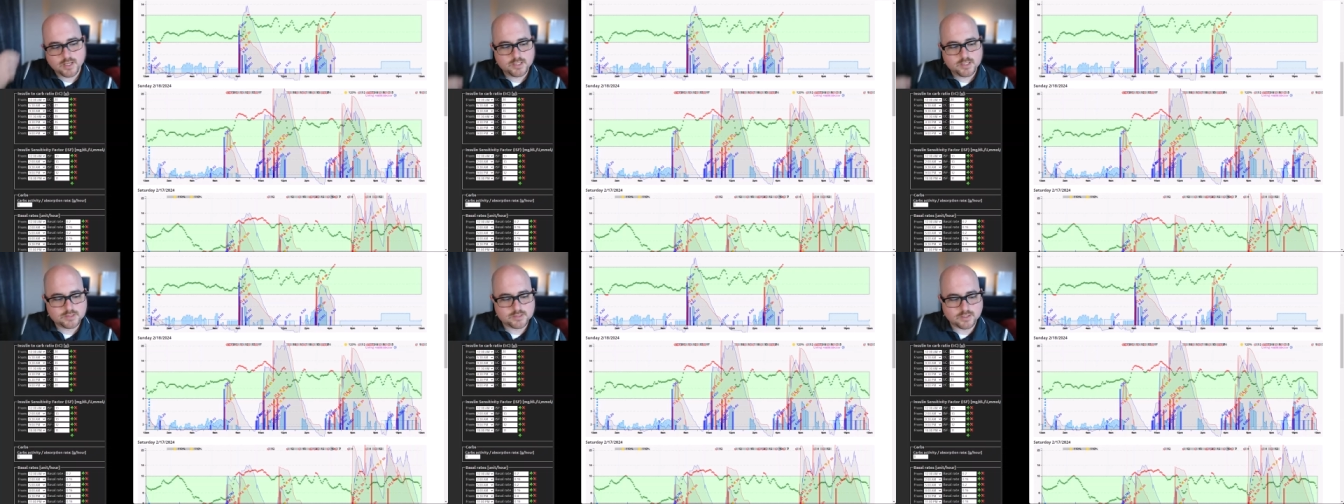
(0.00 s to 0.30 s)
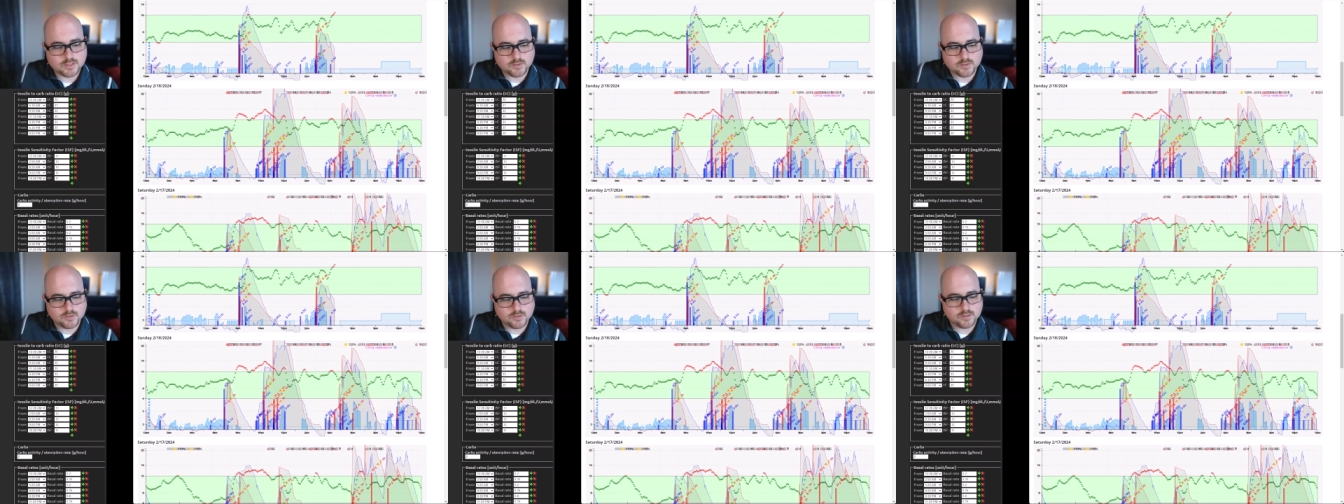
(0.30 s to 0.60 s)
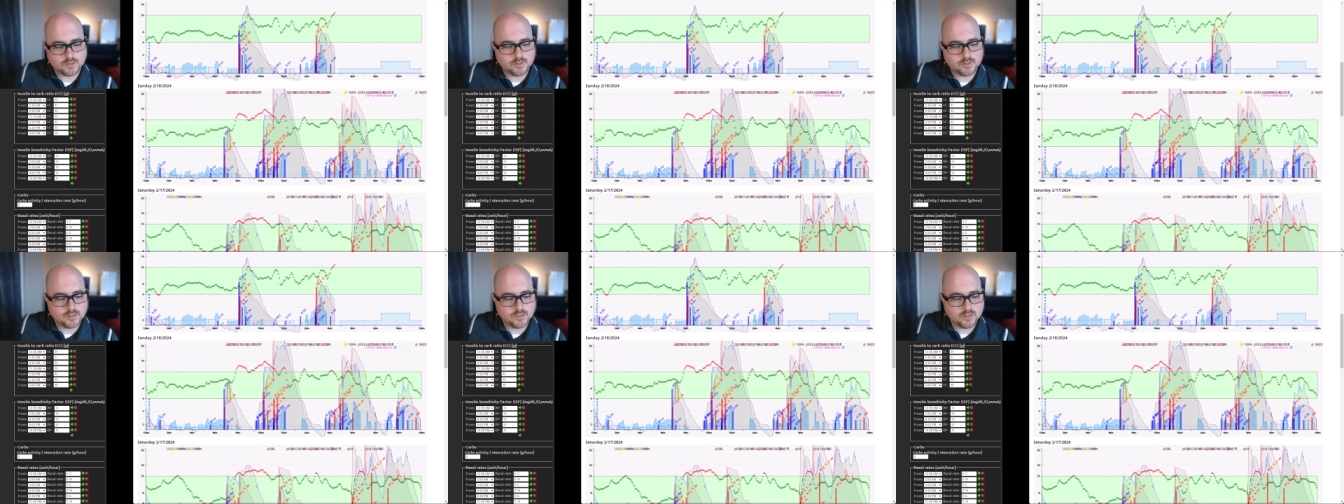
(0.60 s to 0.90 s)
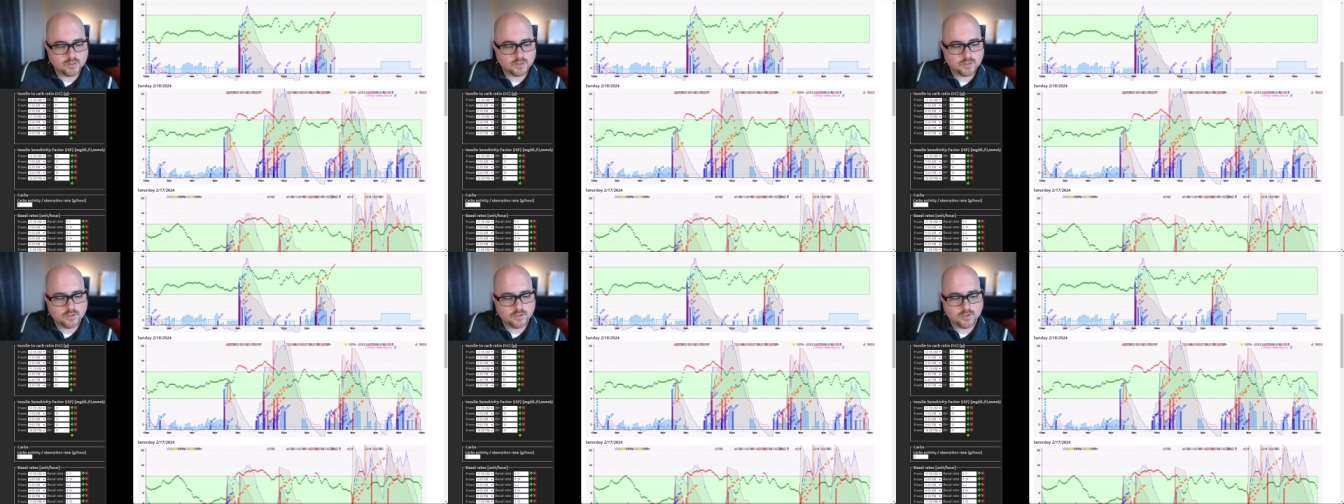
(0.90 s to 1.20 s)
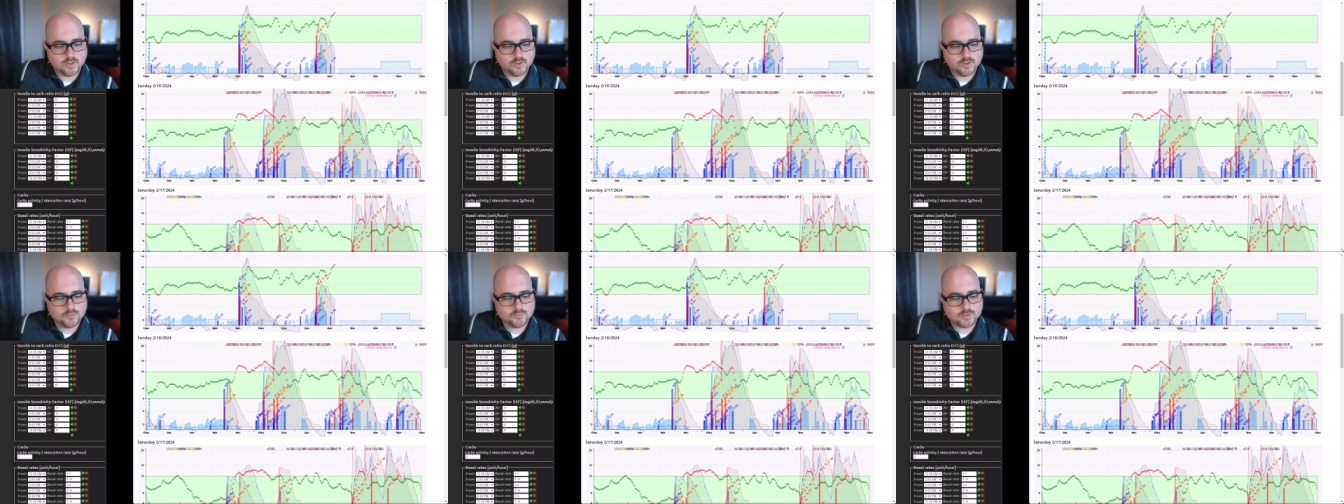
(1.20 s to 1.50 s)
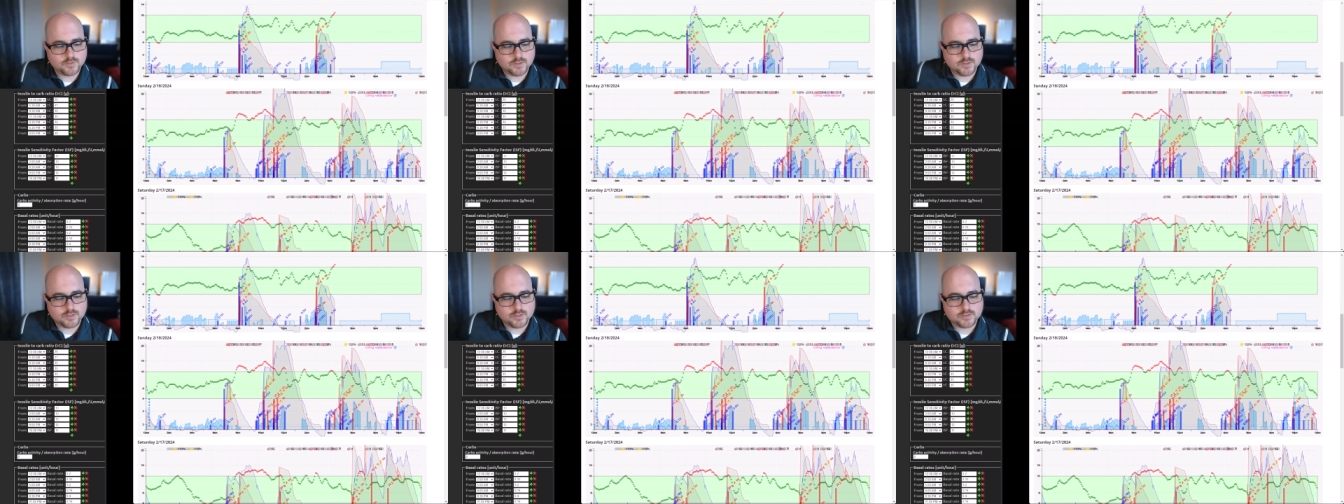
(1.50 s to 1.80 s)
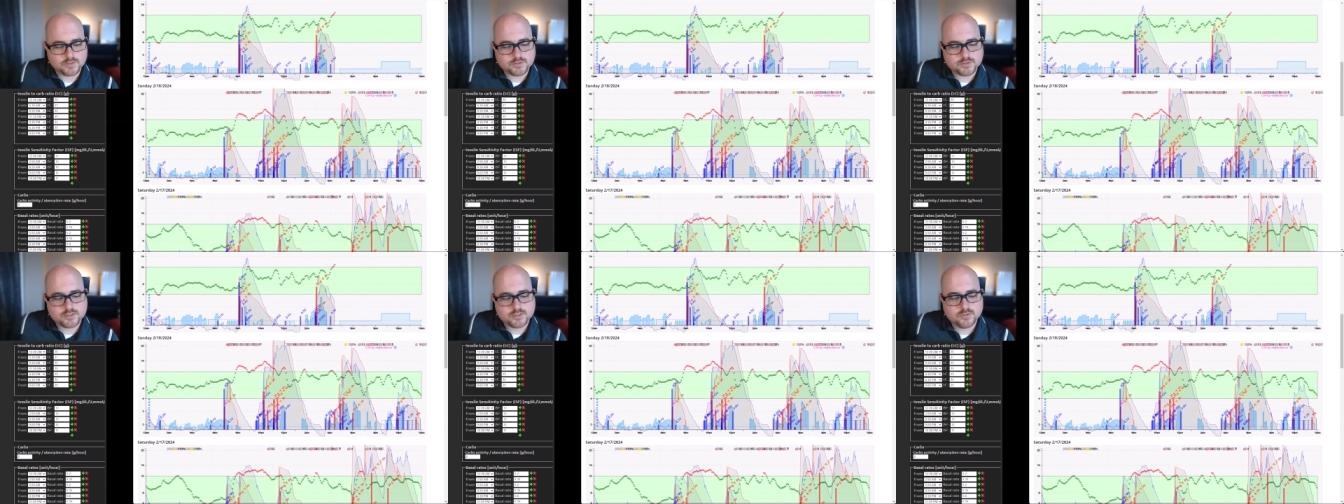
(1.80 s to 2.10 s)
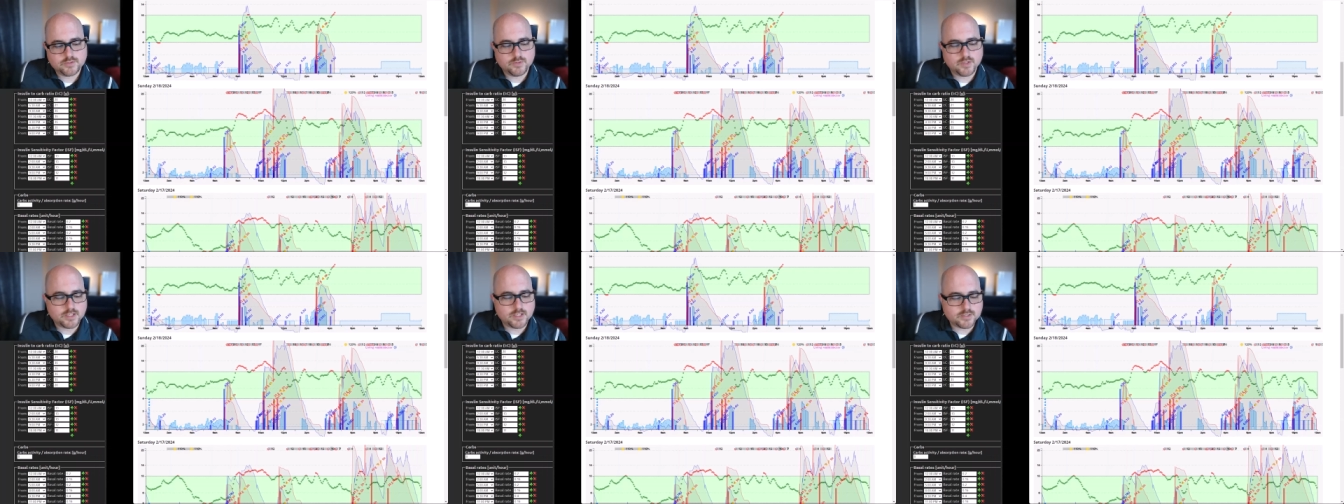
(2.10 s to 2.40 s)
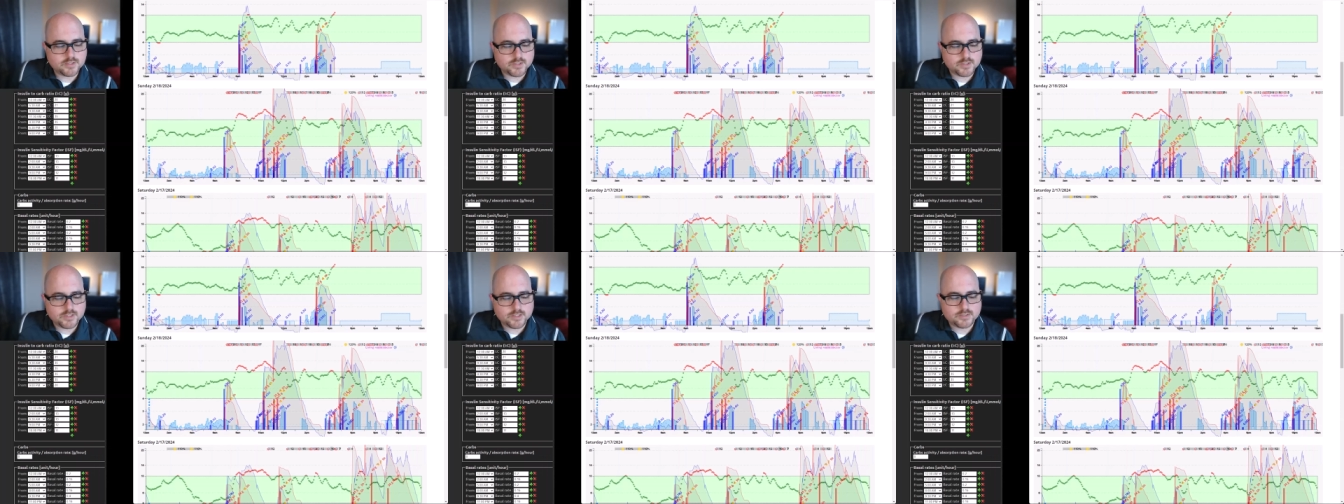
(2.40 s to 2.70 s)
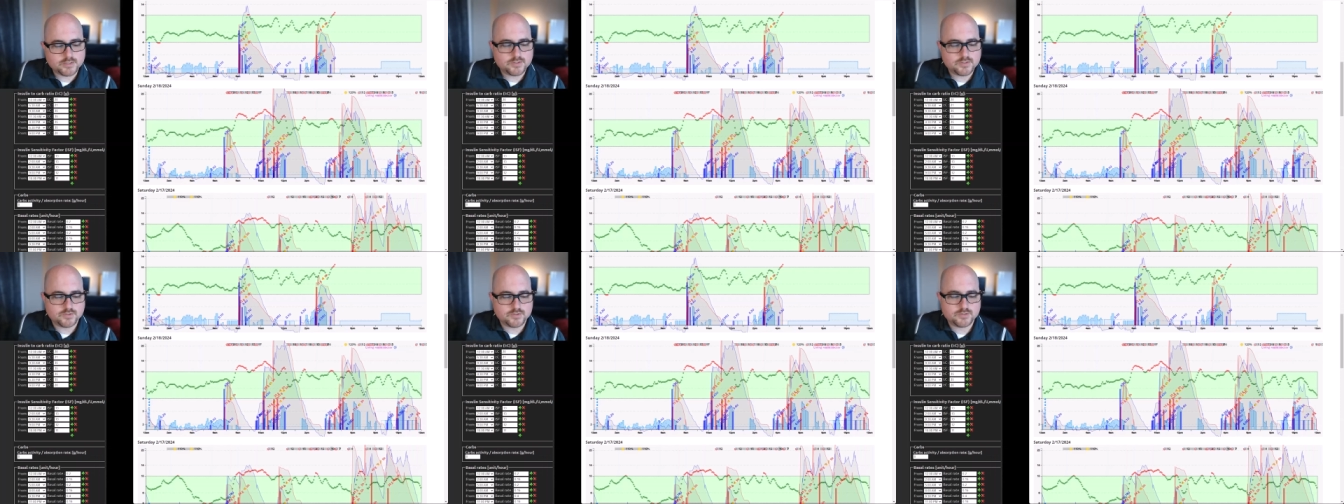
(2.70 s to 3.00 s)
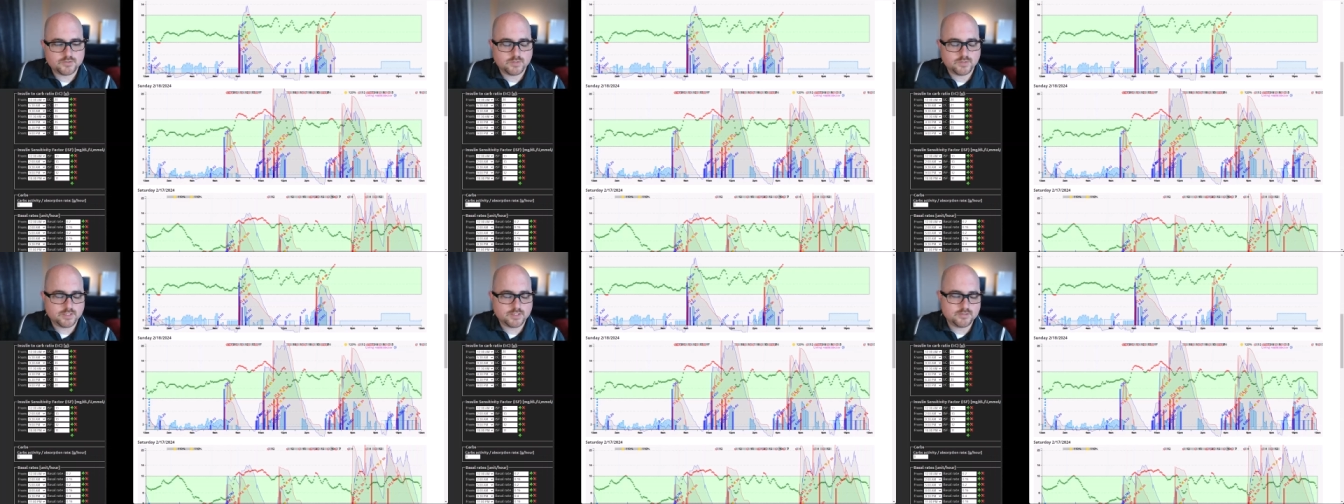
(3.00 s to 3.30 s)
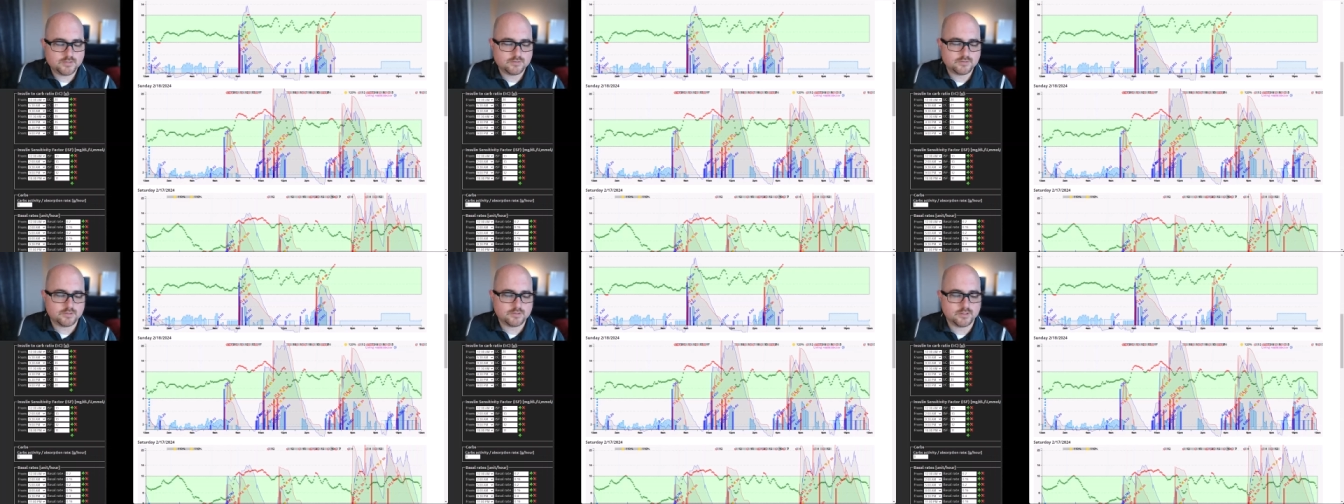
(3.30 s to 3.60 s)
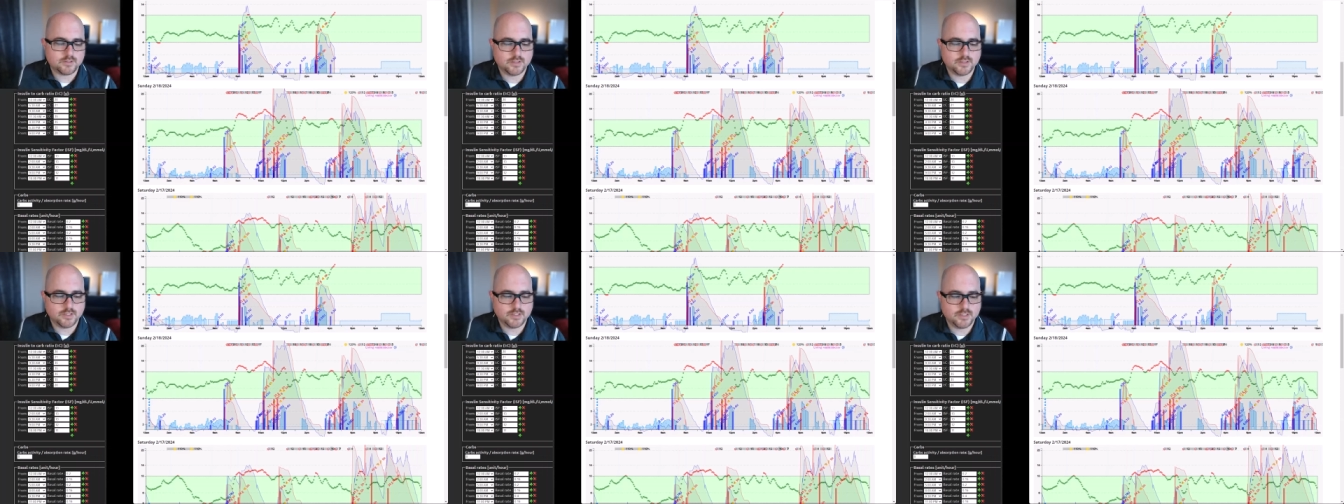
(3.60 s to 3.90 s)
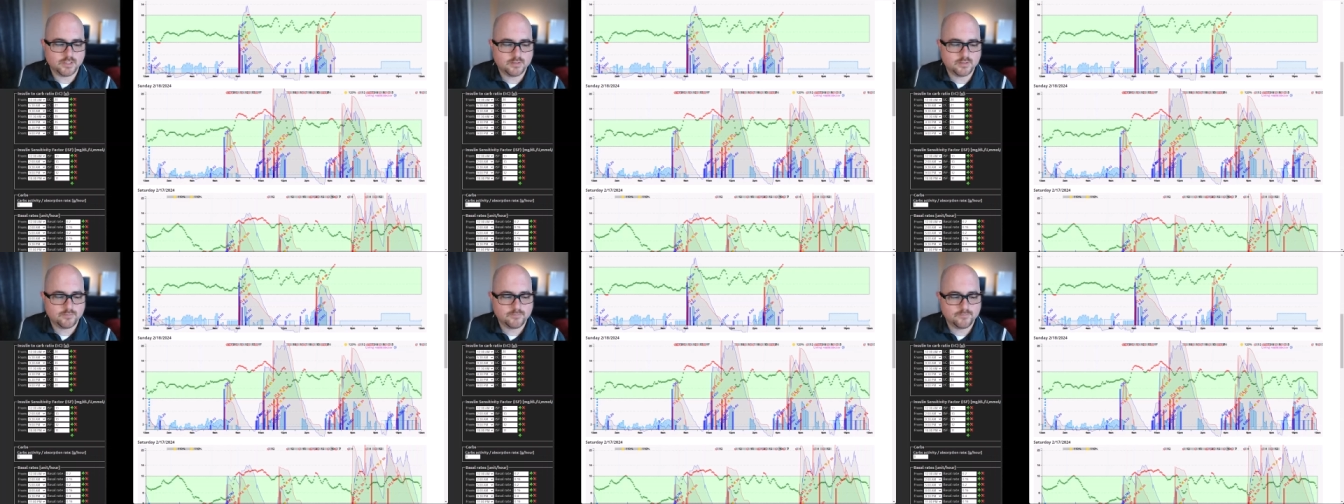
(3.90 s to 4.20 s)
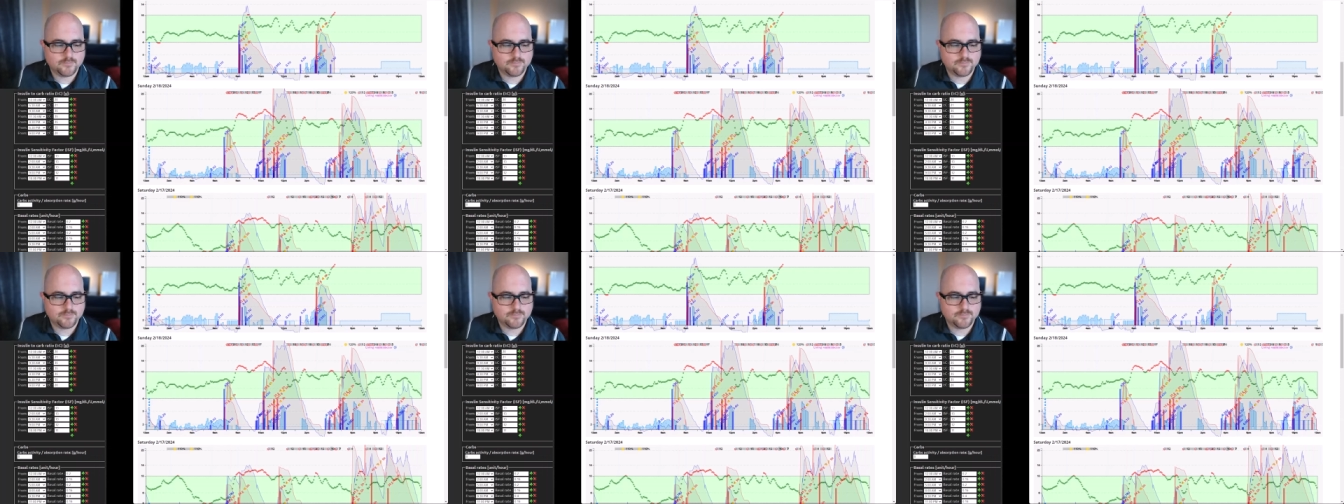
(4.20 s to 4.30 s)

So over 200, 220, 230